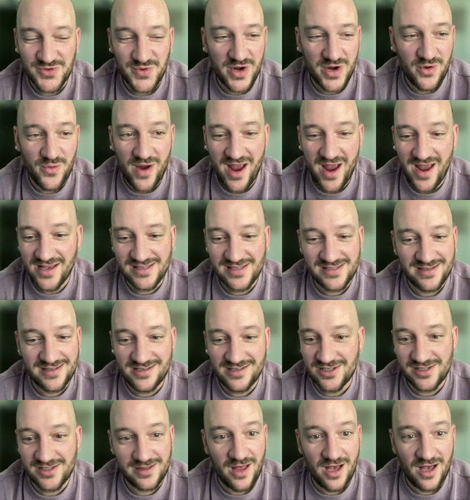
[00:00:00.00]
went away is
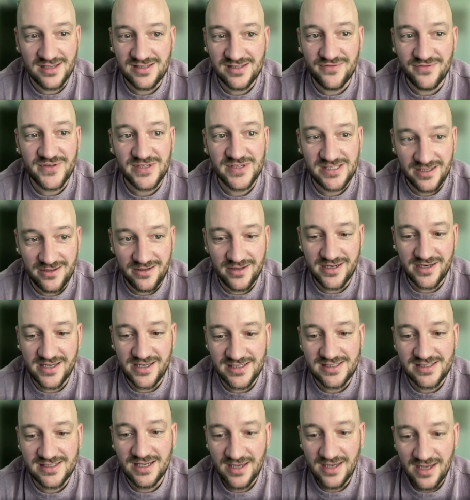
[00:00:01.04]
just loss of
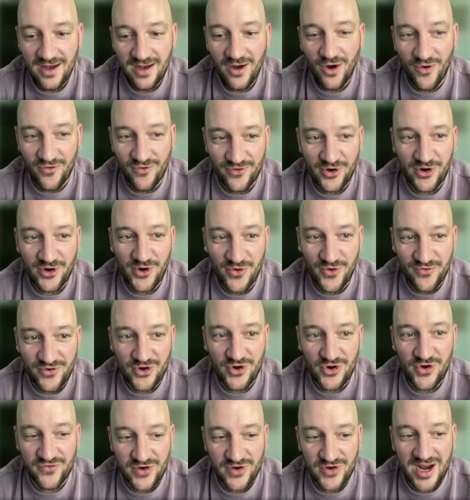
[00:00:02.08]
facilities over and over
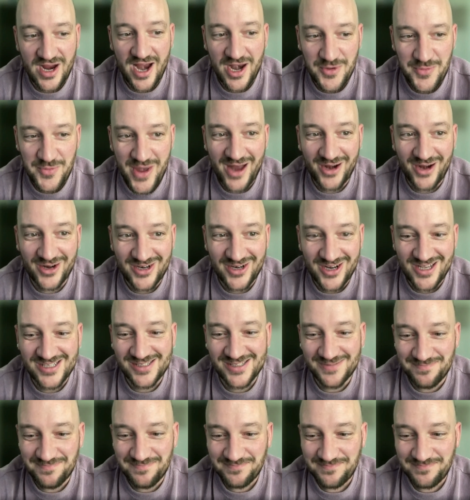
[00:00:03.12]
and over kind of battered us.